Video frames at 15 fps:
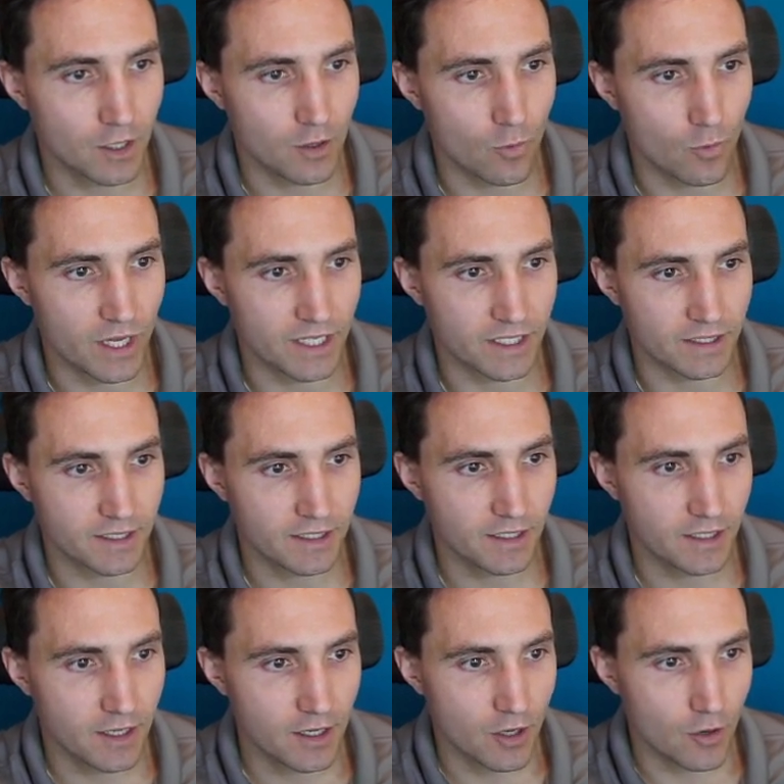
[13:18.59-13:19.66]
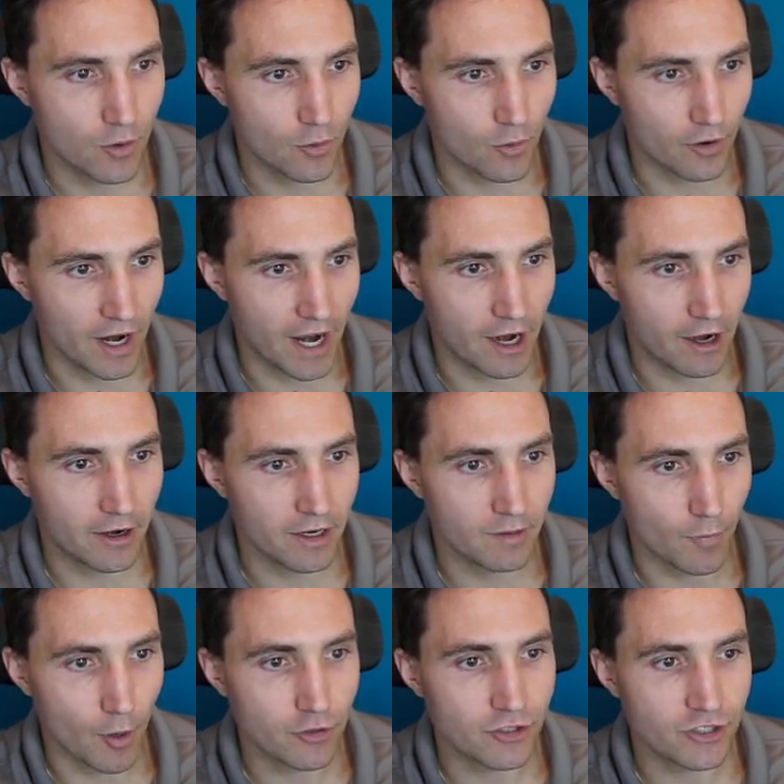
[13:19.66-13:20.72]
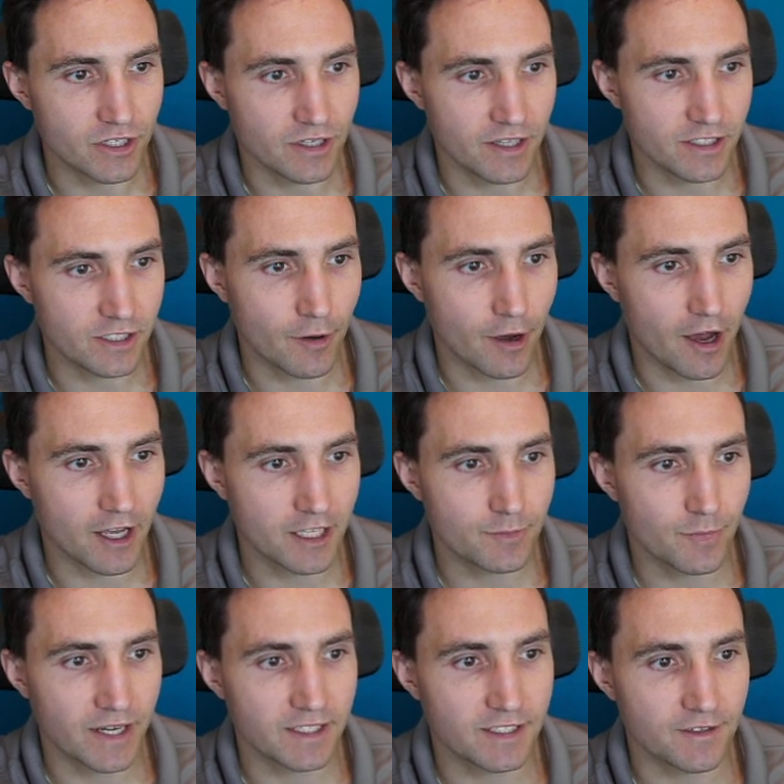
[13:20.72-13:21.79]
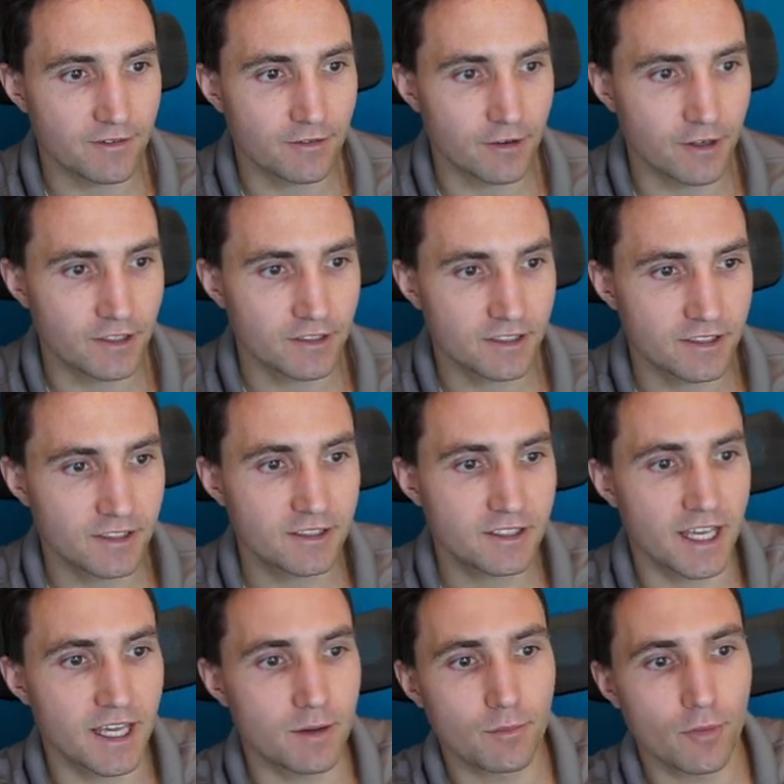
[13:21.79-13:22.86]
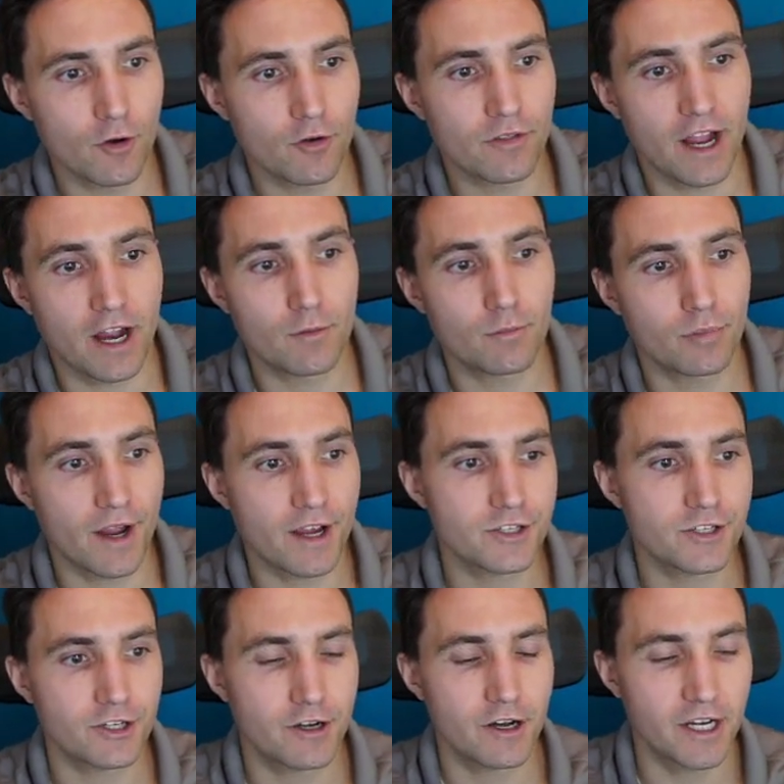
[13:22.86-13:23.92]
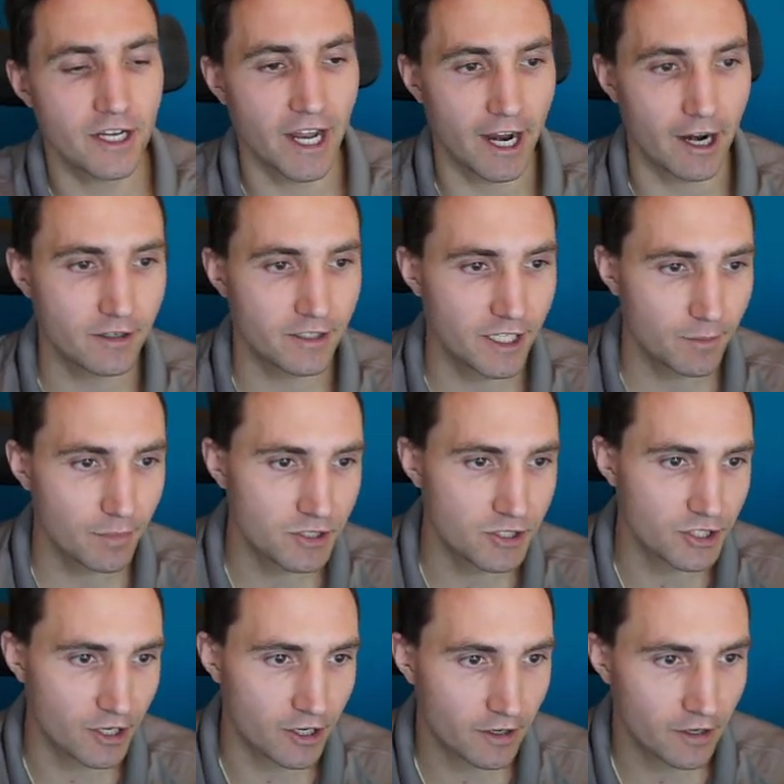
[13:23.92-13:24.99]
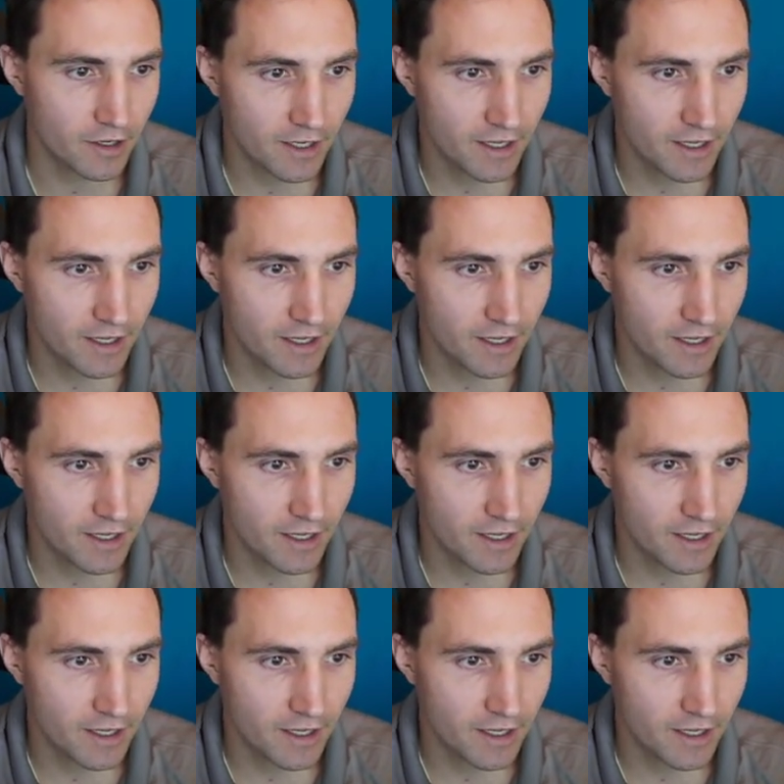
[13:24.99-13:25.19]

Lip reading: Wind, or air in motion, is caused by differences in both air pressure and air temperature.